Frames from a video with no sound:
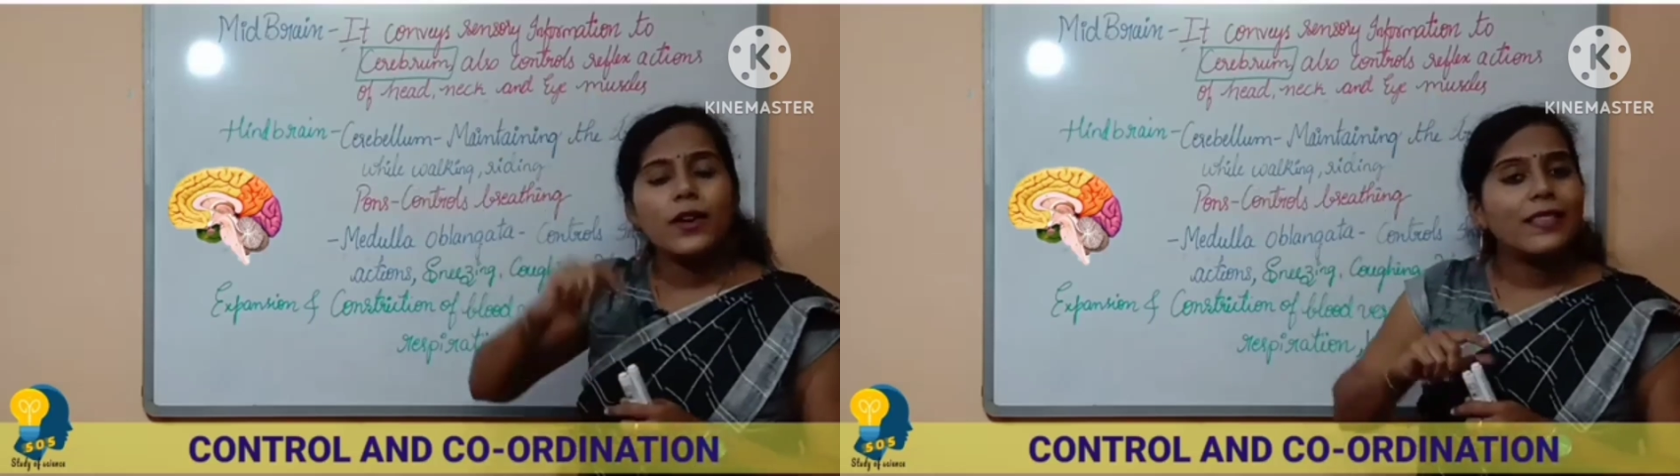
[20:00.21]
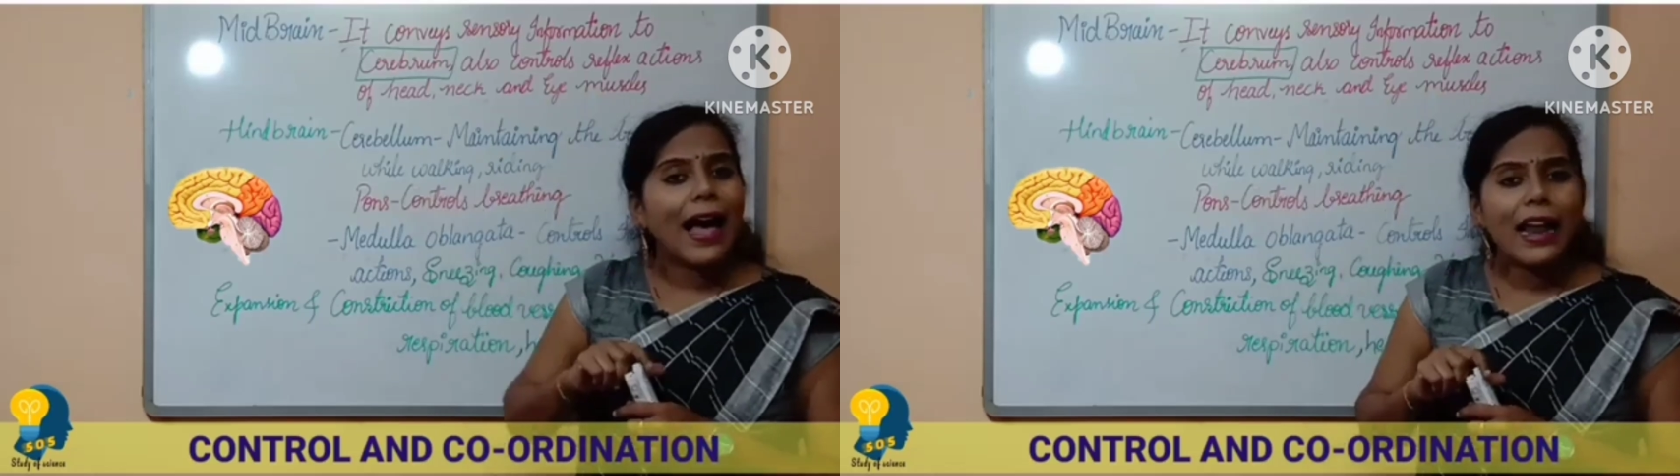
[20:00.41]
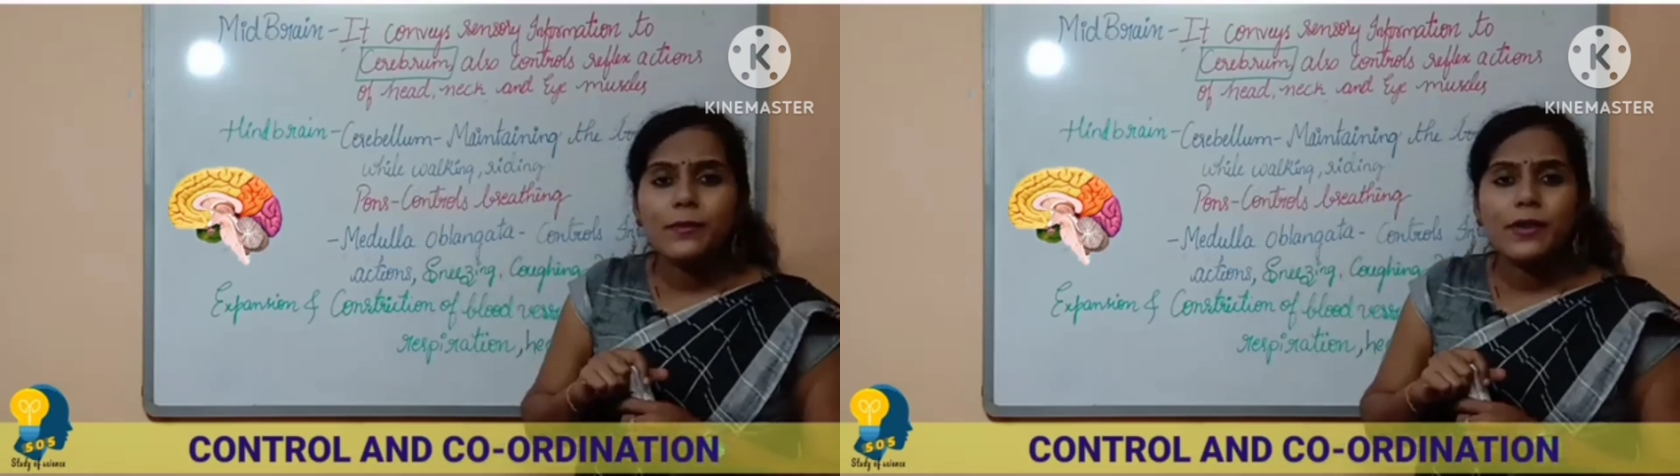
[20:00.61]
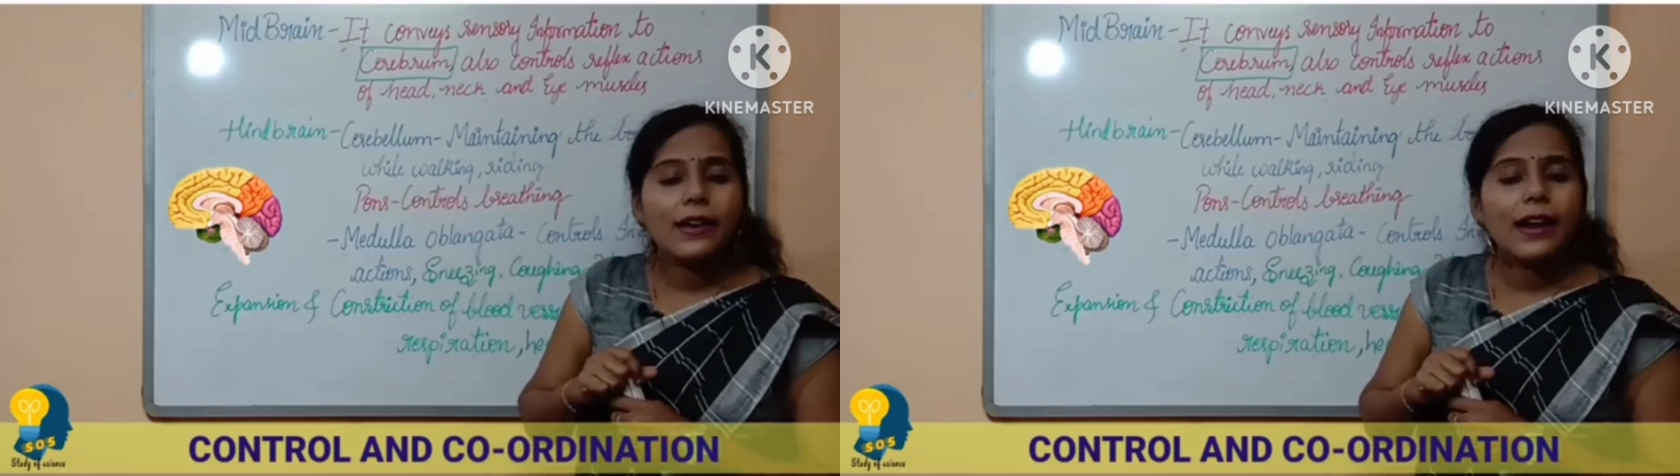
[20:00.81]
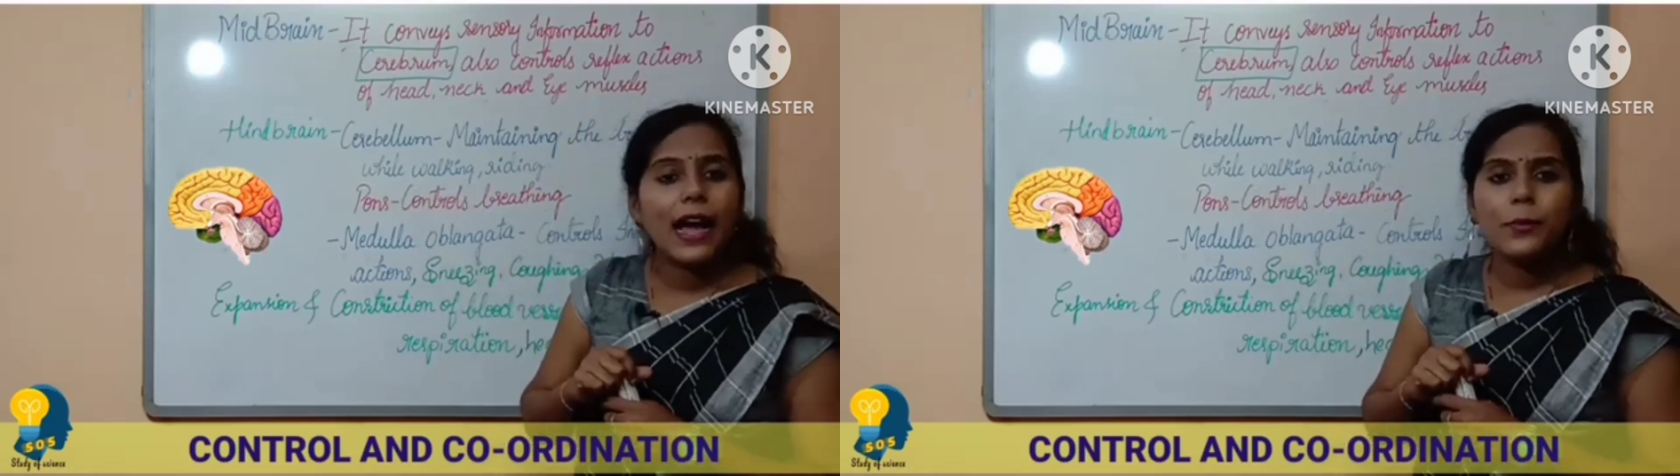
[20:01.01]
was thalamus
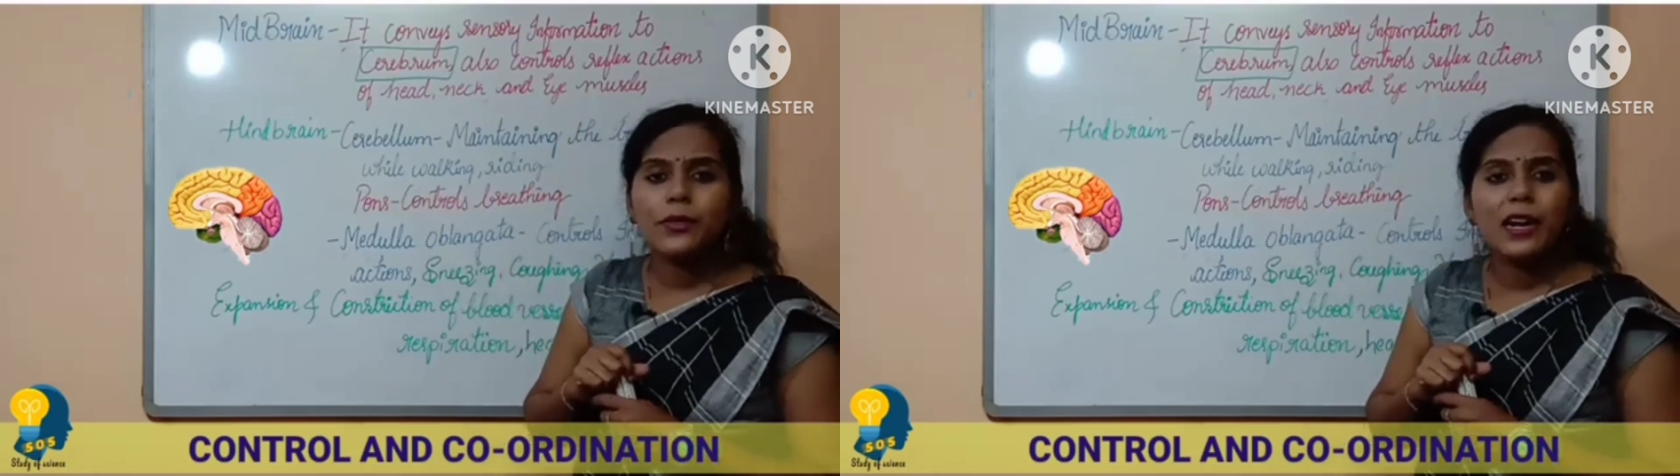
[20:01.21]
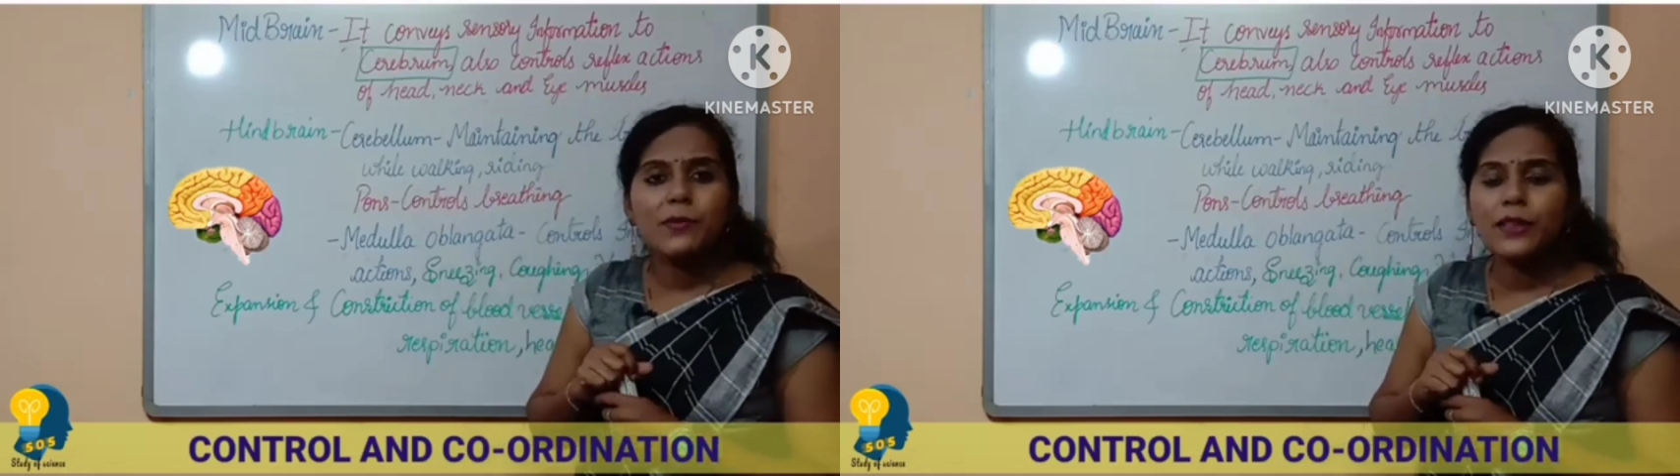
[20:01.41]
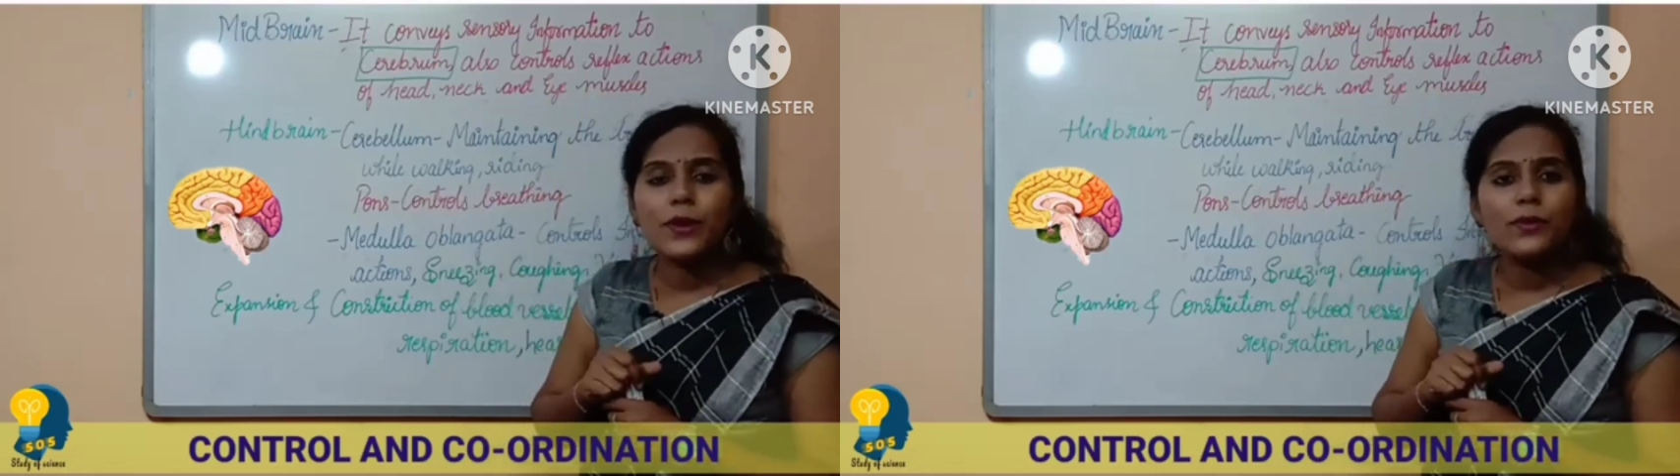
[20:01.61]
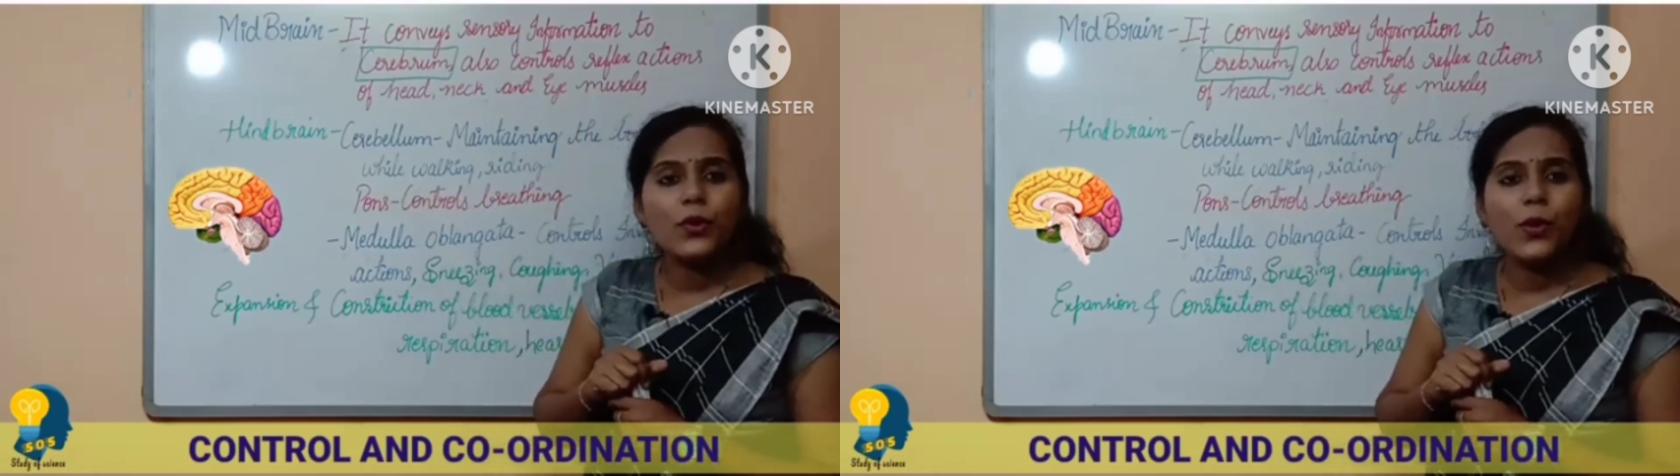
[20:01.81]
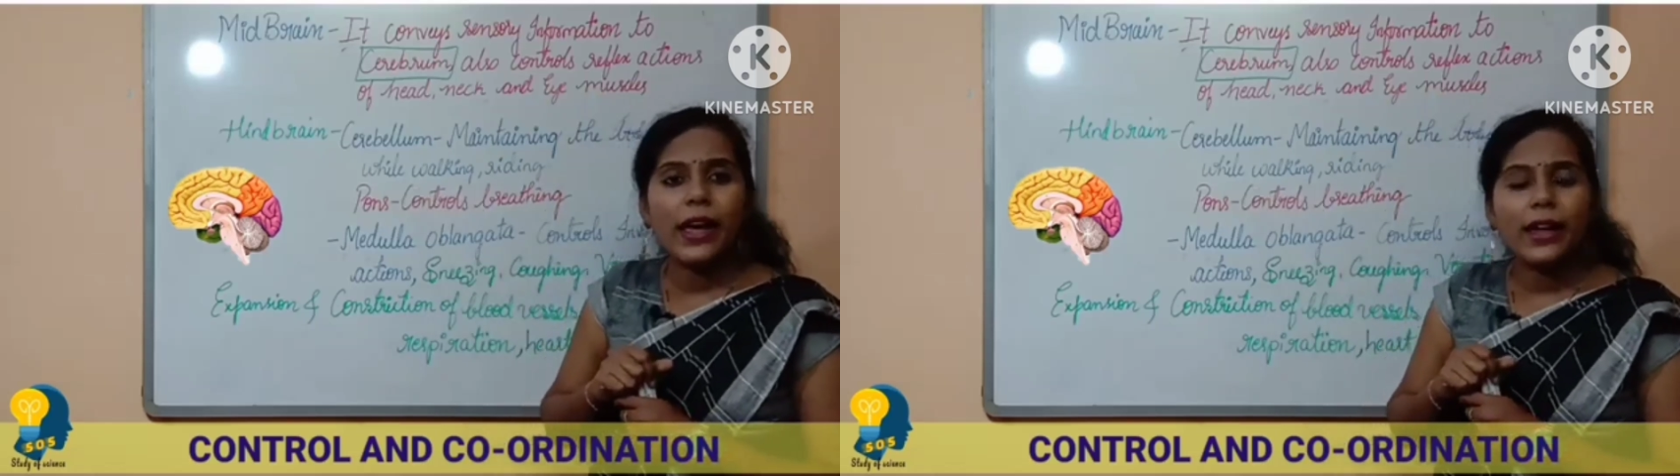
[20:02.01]
and hypothalamus was
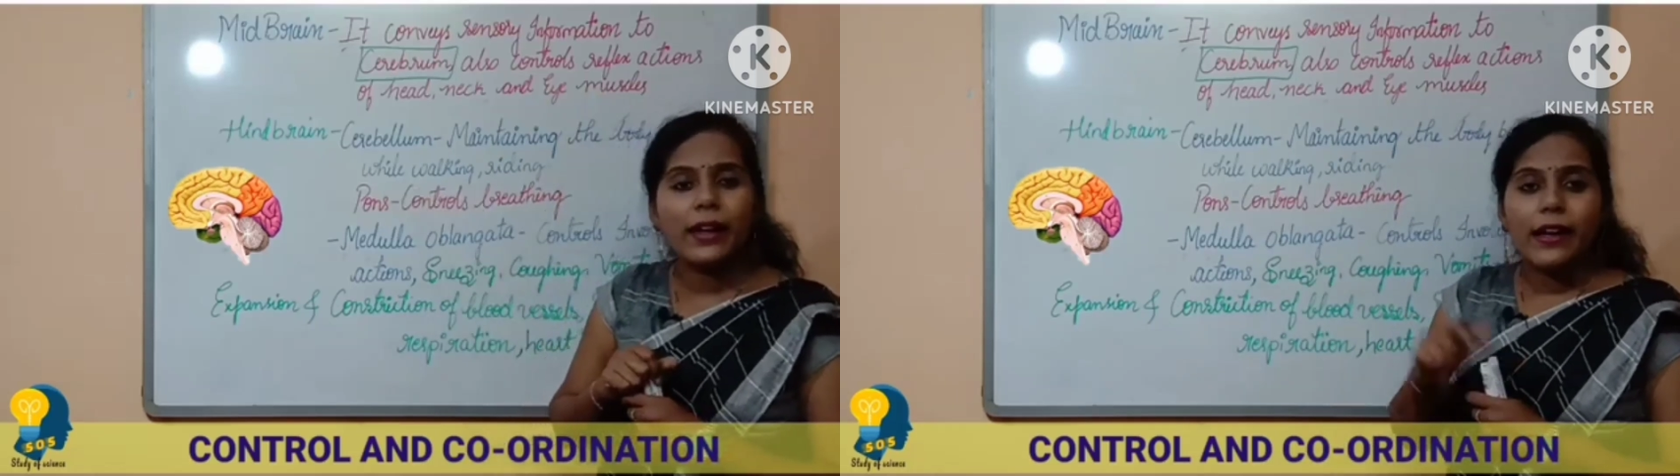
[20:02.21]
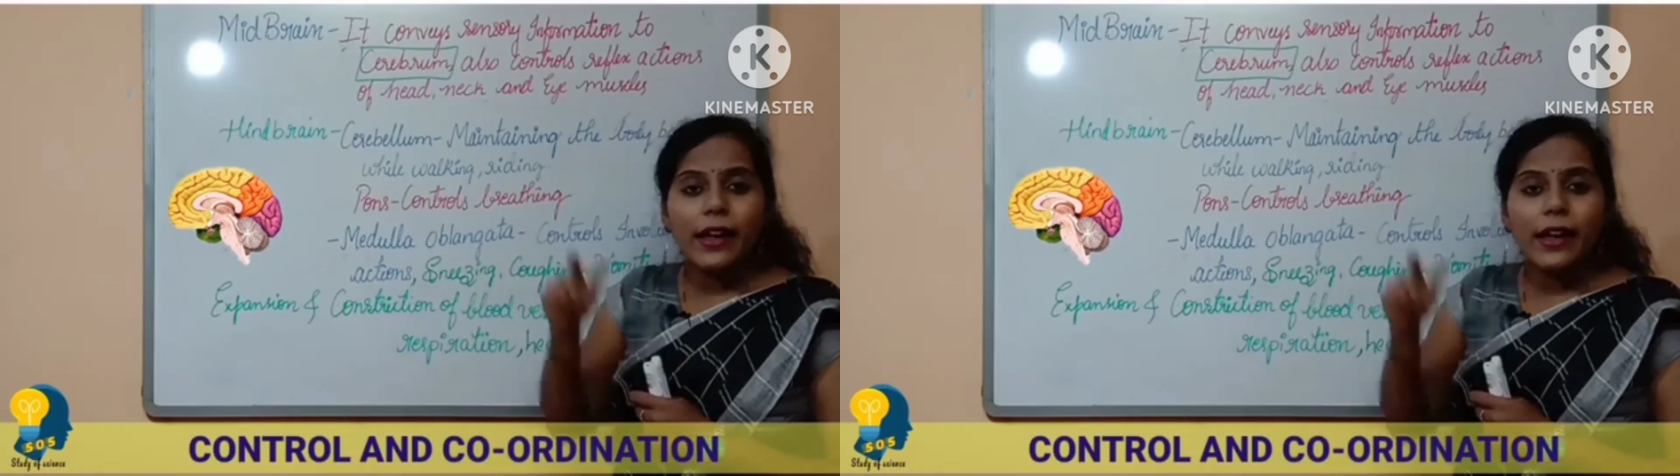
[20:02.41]
doing?